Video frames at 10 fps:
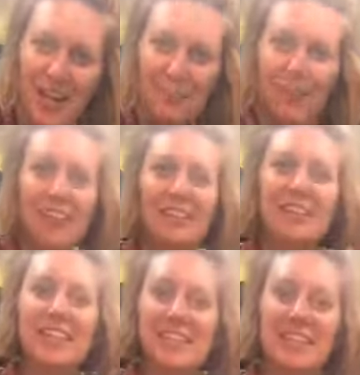but at
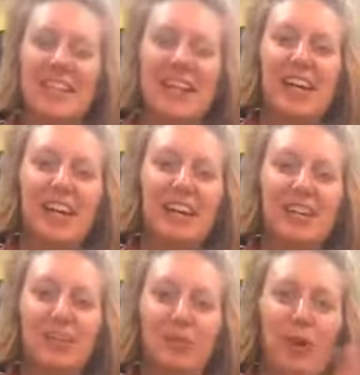least
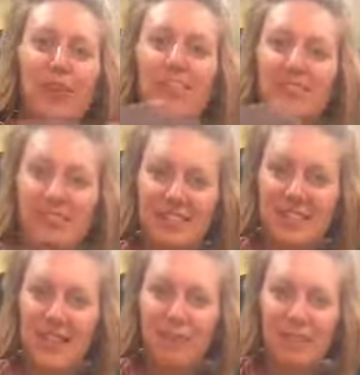you are
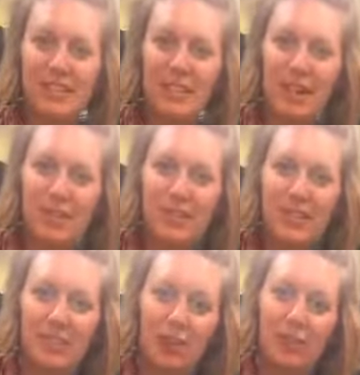safe and sound
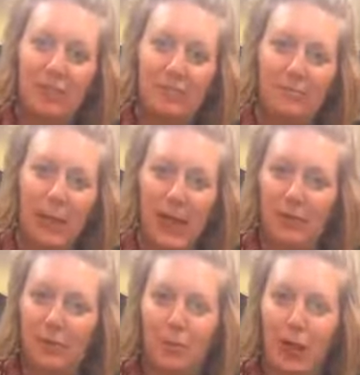in your bed
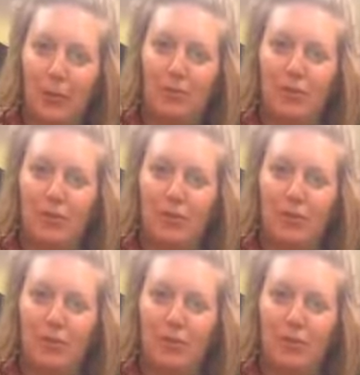or couch or